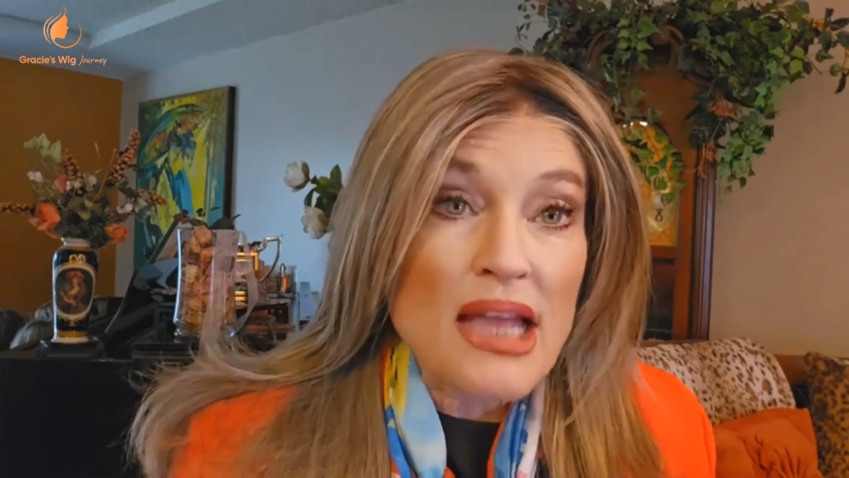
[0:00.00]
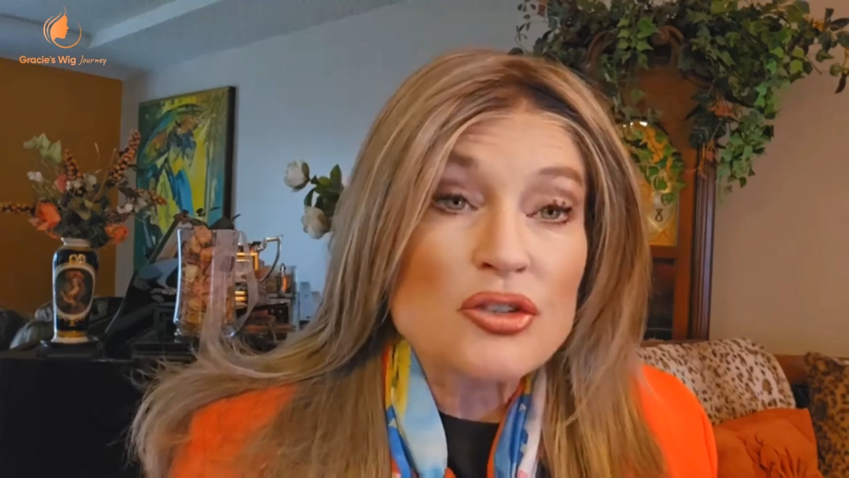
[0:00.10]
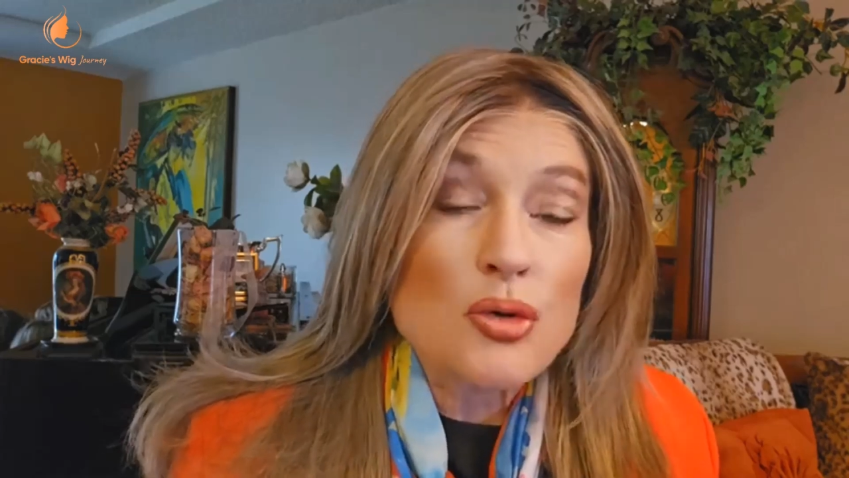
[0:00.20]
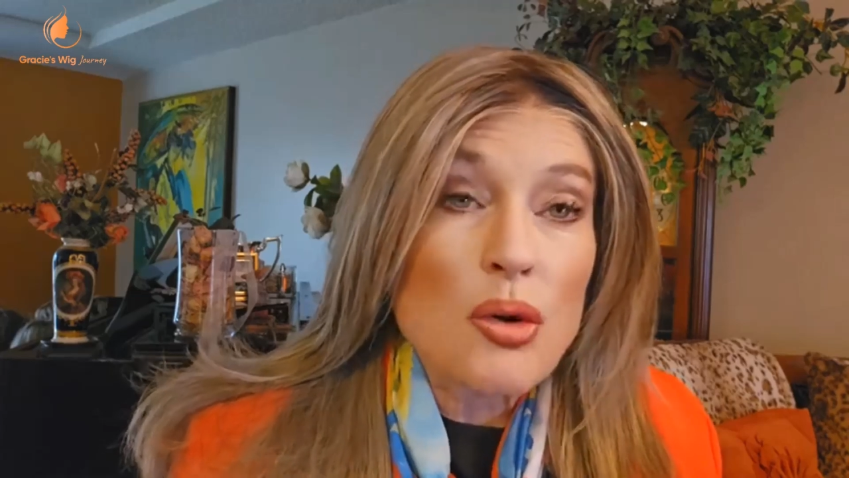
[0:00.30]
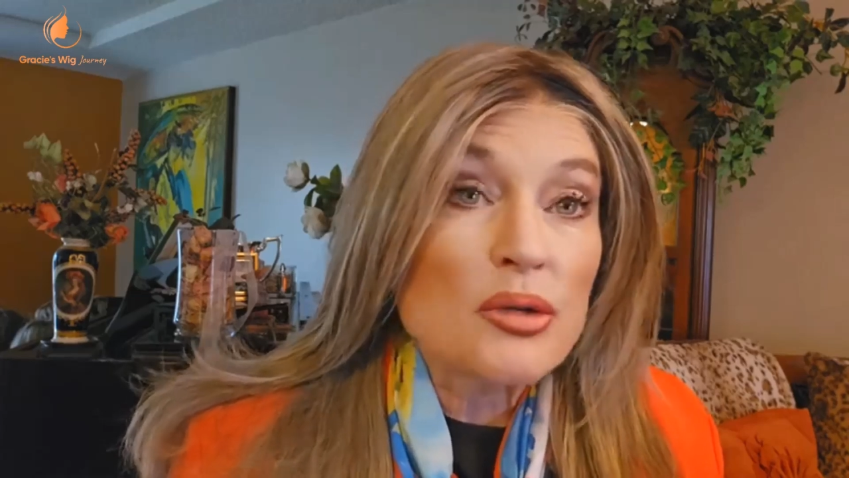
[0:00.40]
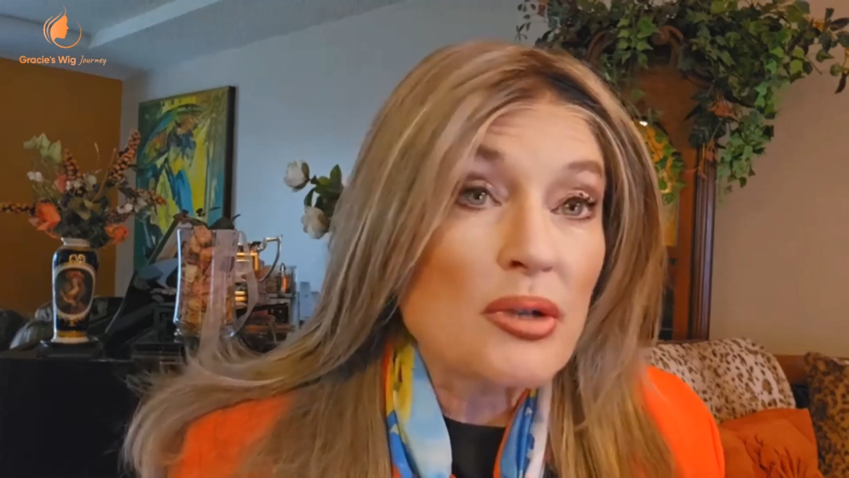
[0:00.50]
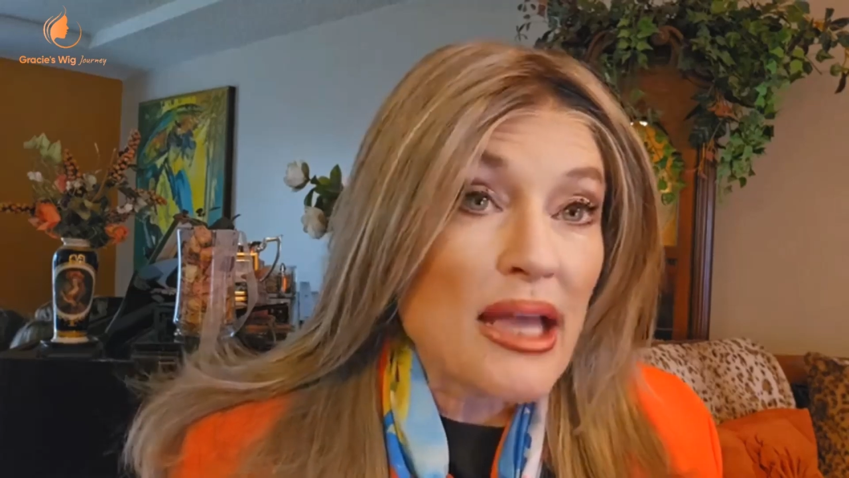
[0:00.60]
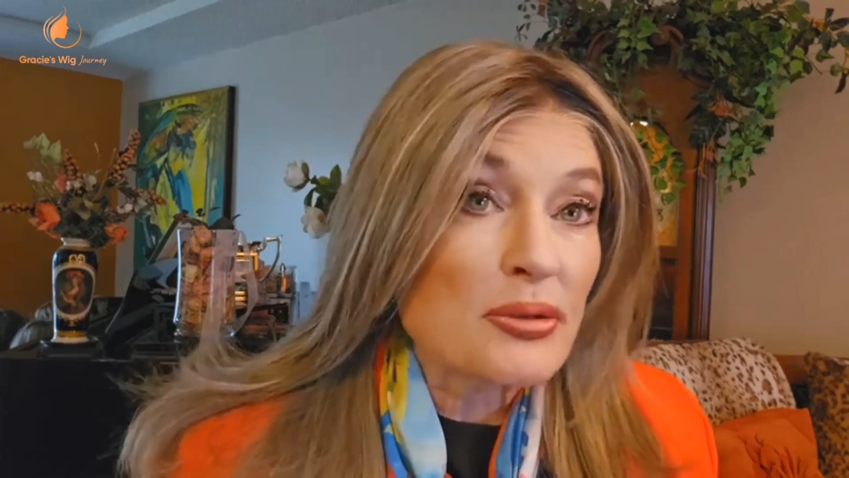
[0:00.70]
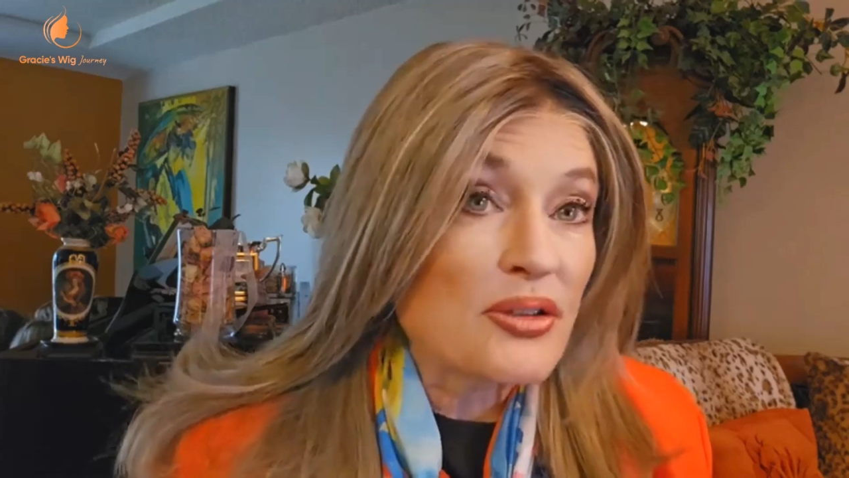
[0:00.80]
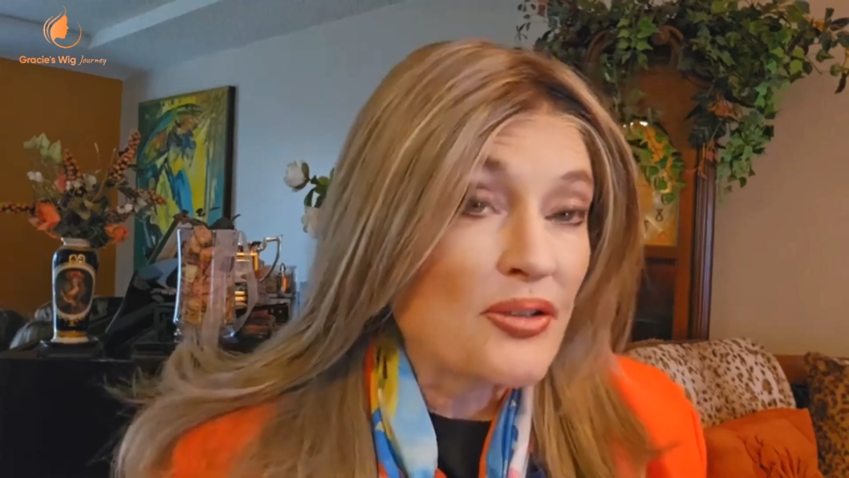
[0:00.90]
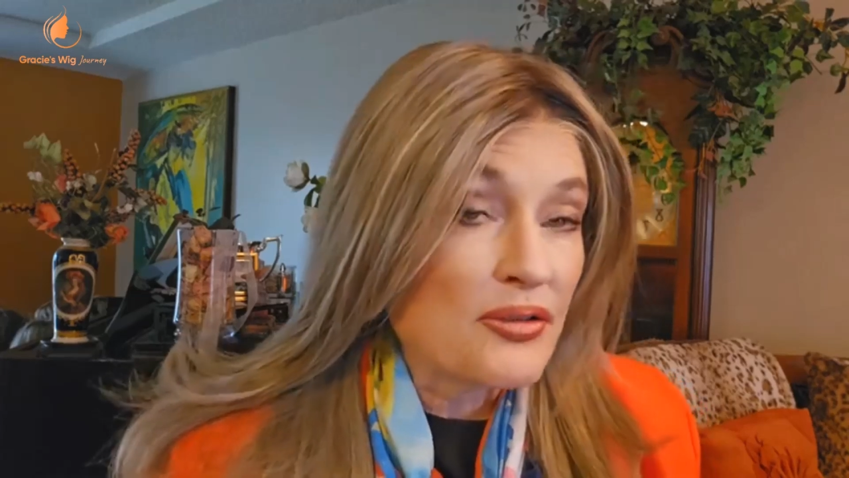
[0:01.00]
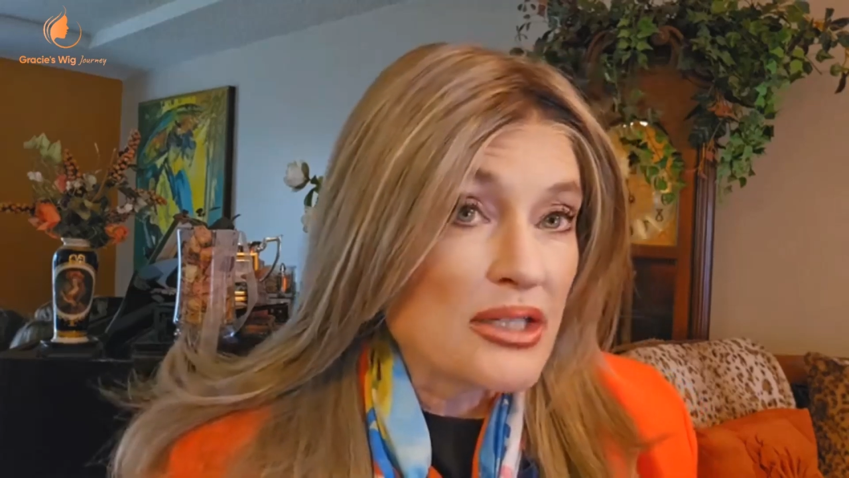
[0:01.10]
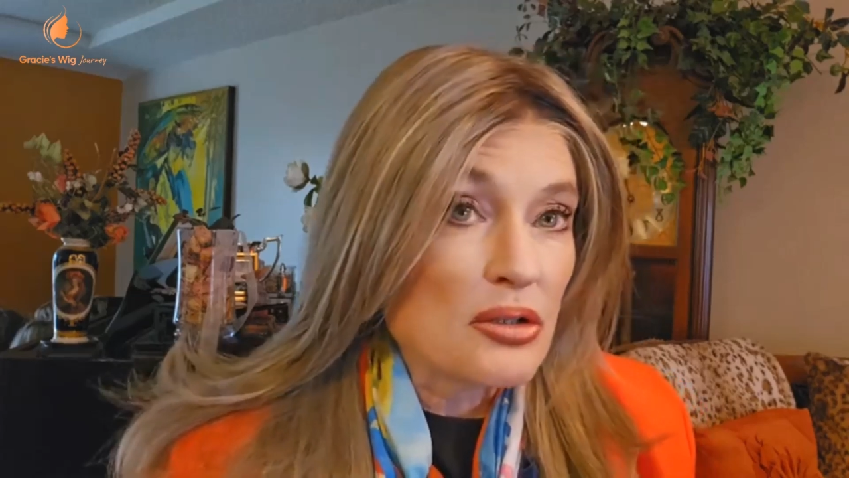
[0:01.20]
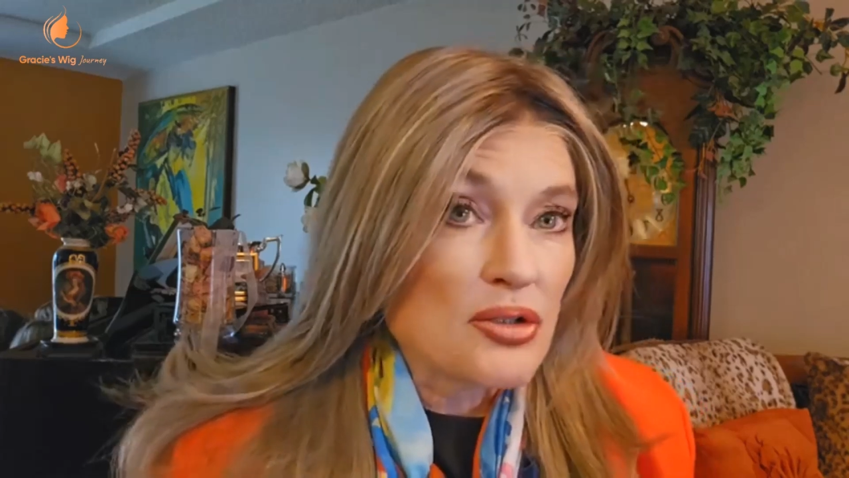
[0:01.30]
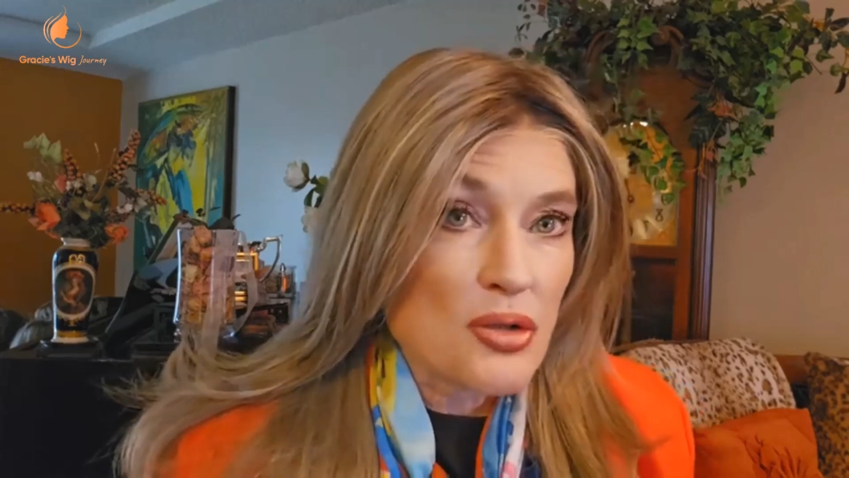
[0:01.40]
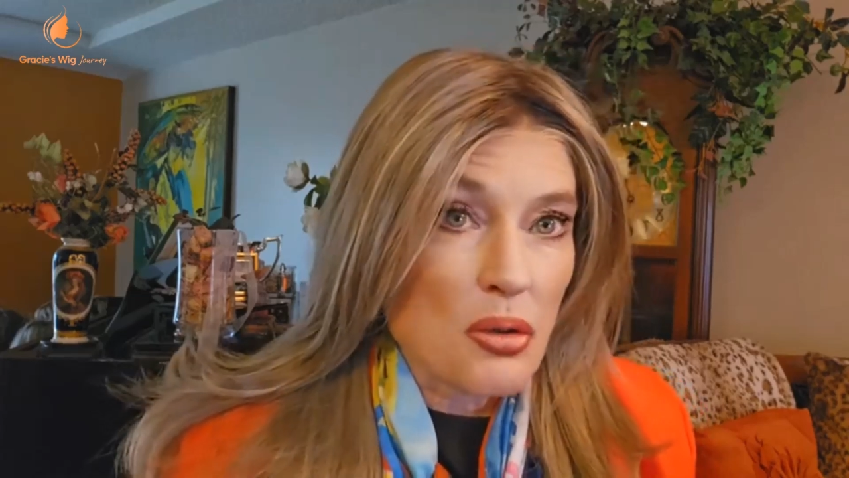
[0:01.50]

I joined when I was 50 years